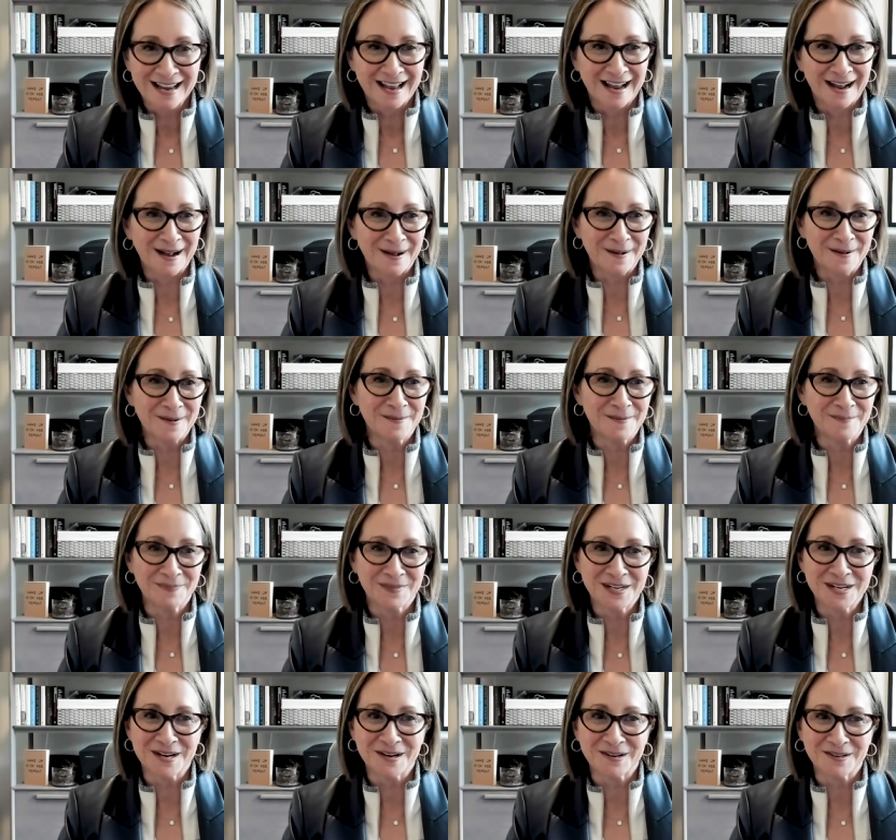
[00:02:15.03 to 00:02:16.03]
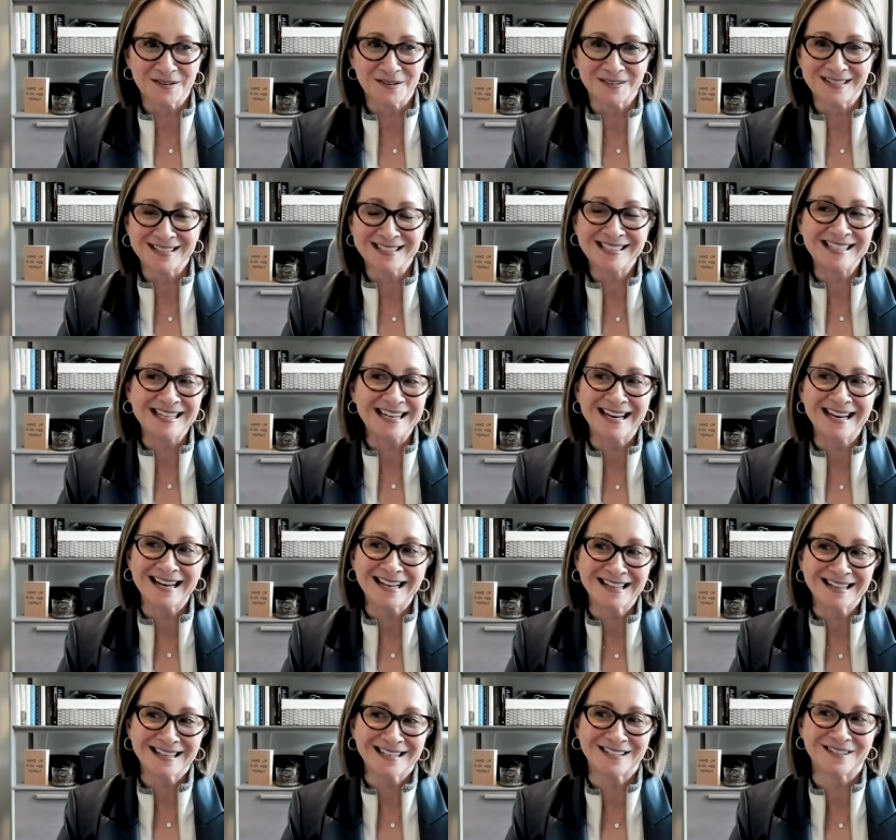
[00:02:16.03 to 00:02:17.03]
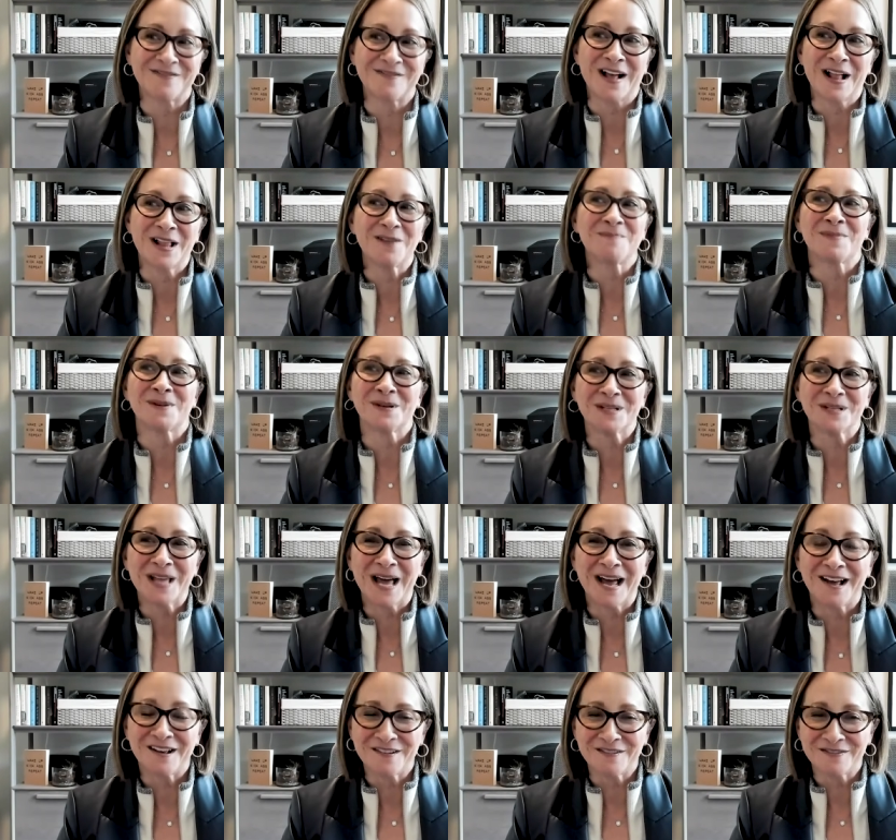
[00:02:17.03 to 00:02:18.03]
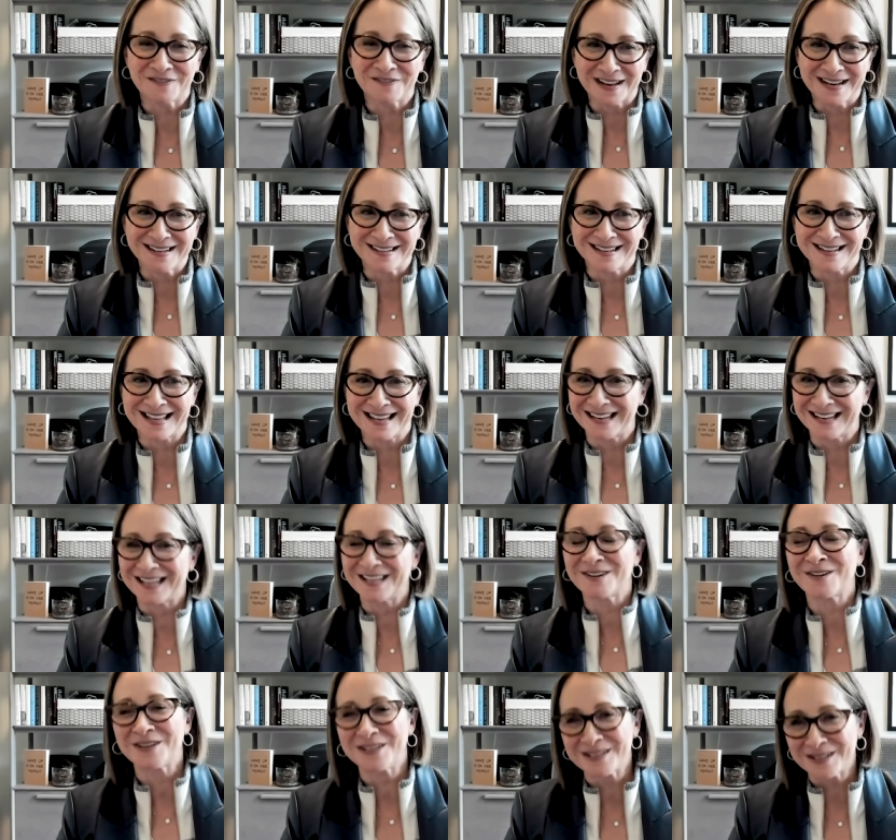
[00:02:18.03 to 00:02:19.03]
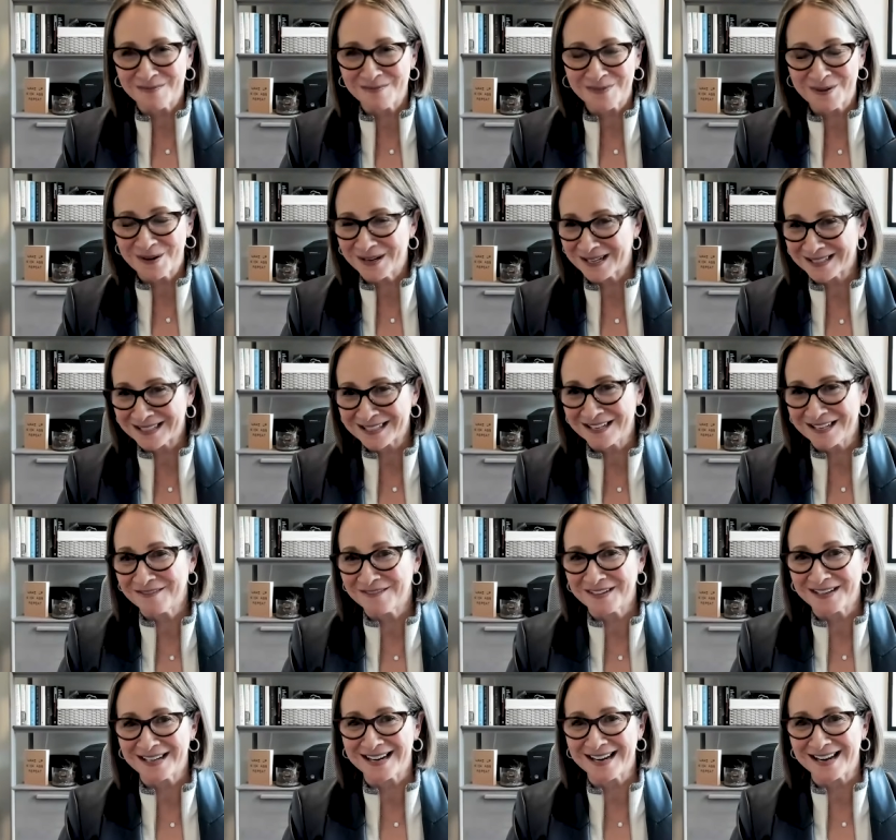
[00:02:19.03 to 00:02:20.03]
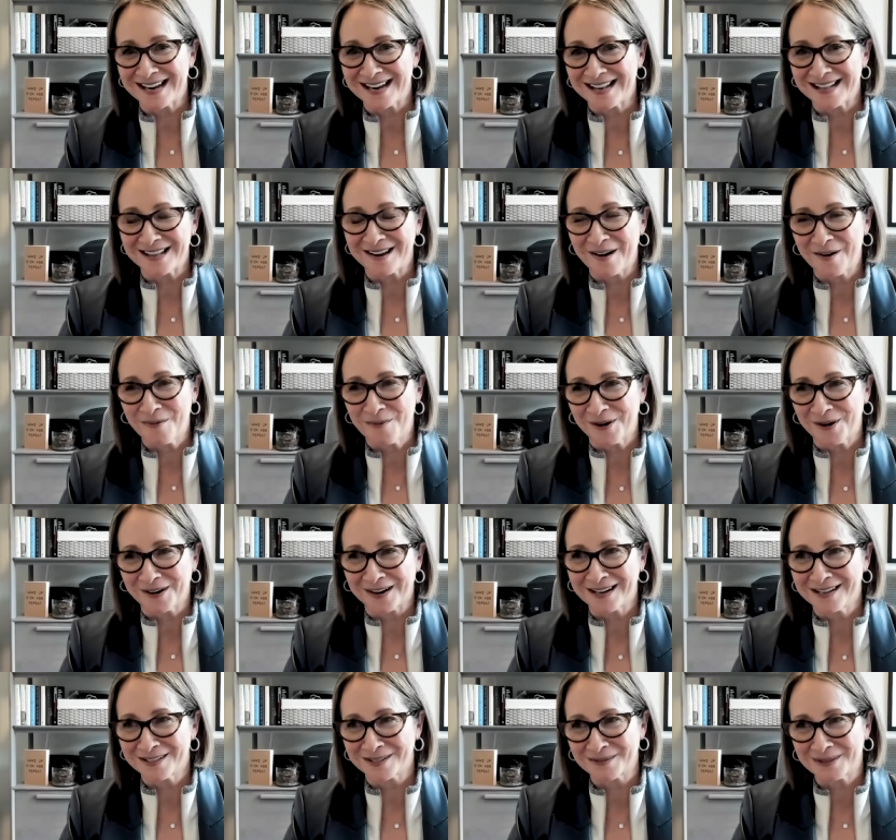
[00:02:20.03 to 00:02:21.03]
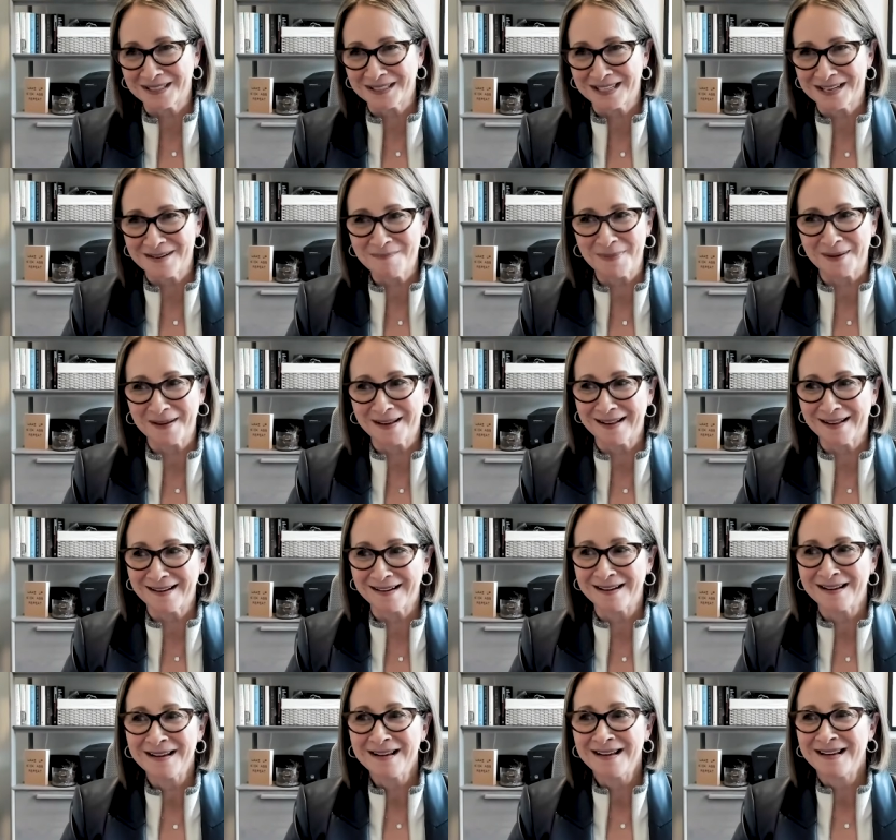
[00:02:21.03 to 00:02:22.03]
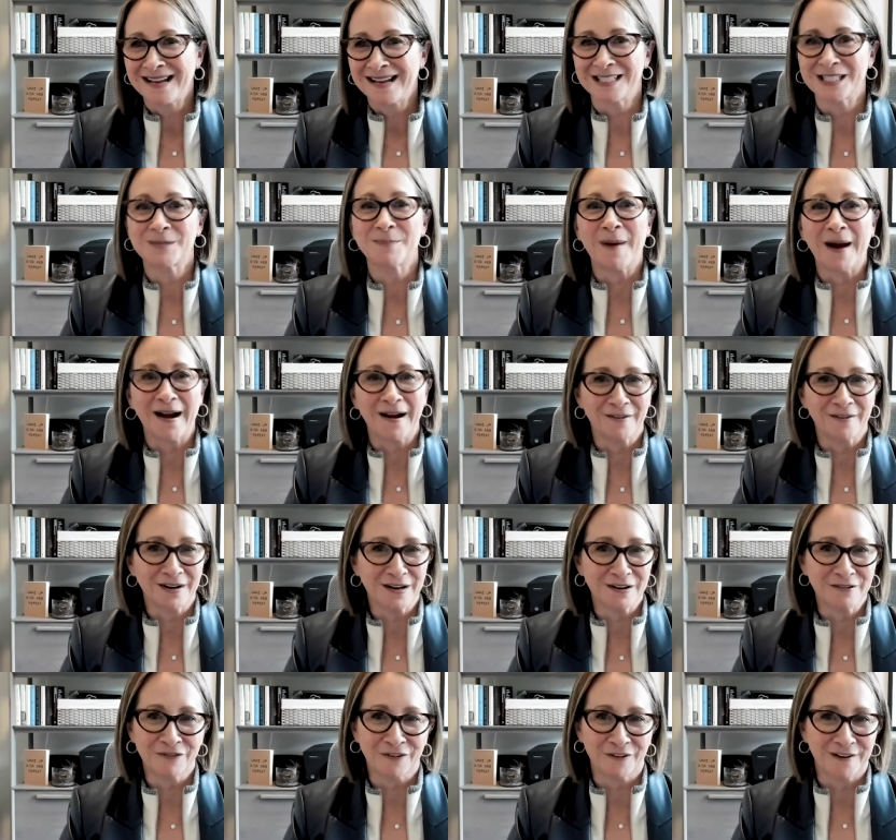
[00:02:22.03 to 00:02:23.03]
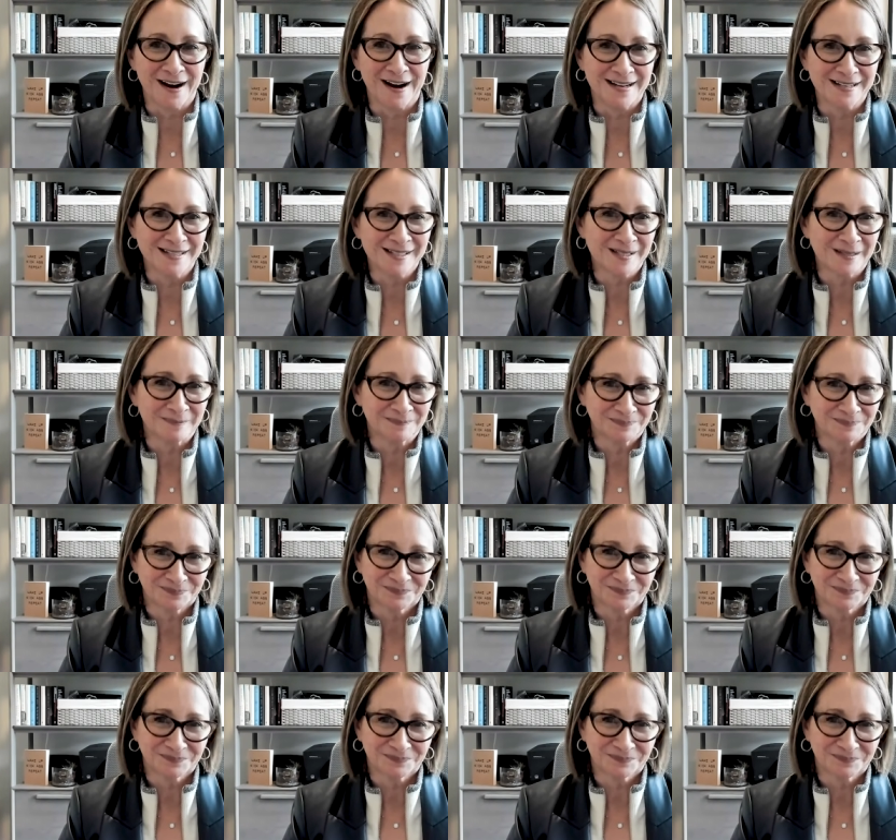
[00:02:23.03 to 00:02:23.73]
Um, you know, seeing the developer love and the increase in productivity in their work has really been inspiring for us.